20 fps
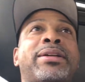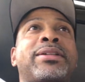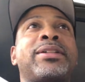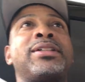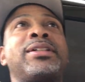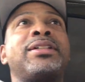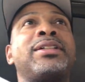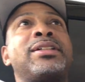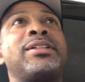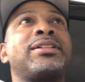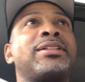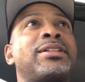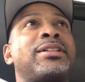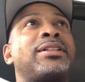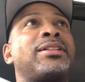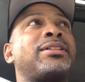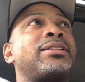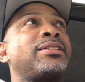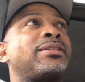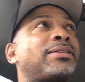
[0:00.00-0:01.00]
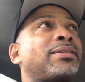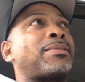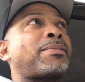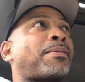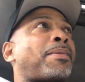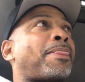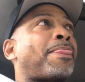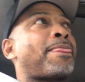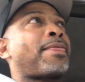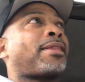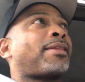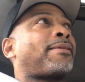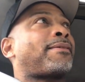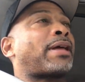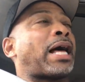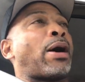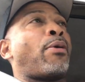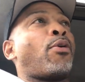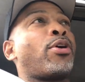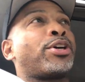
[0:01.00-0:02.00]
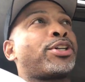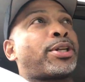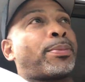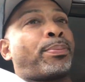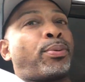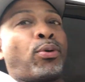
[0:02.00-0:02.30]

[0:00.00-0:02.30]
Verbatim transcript: I don't. I wanted to